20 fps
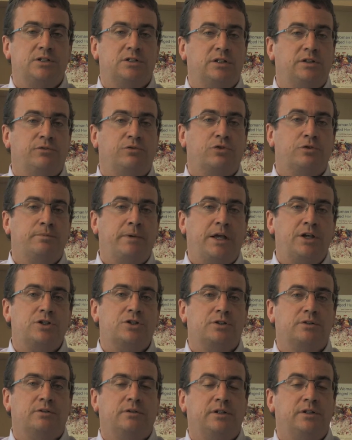to
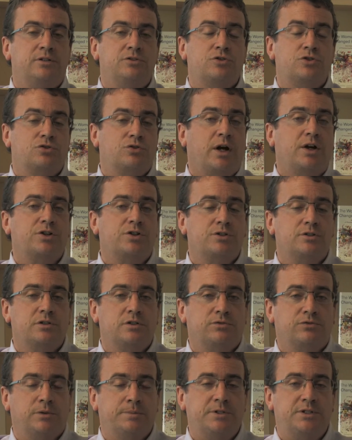information and
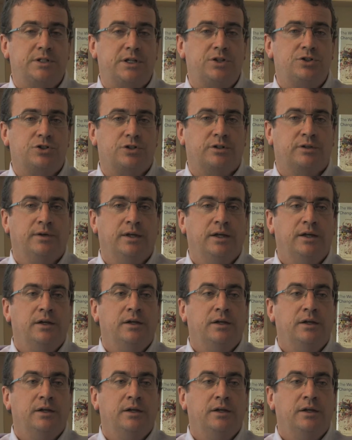instructions from a teacher,